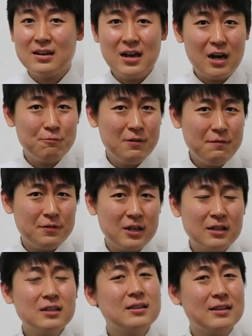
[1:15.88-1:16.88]

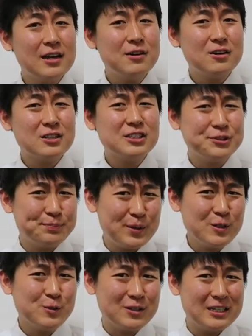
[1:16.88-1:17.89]
However, there are
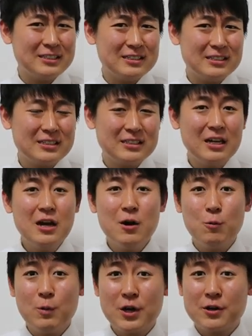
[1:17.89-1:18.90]
special cases
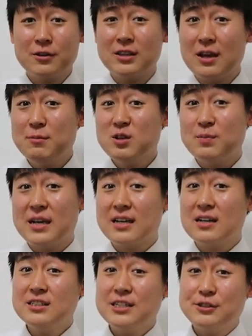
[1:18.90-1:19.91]
where damage may
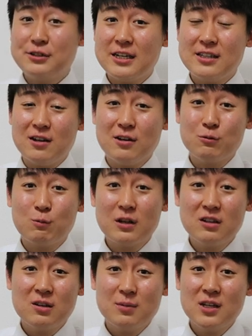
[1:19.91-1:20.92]
concentrate on
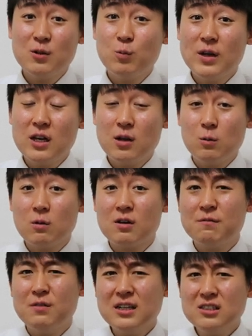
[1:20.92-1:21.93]
relatively weak
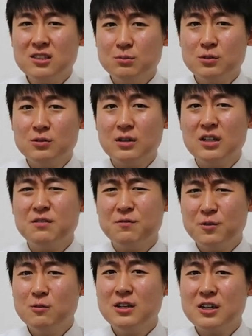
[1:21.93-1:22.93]
or flexible a
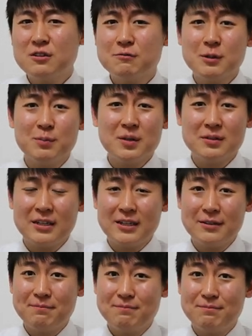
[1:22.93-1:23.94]
few layer of the building.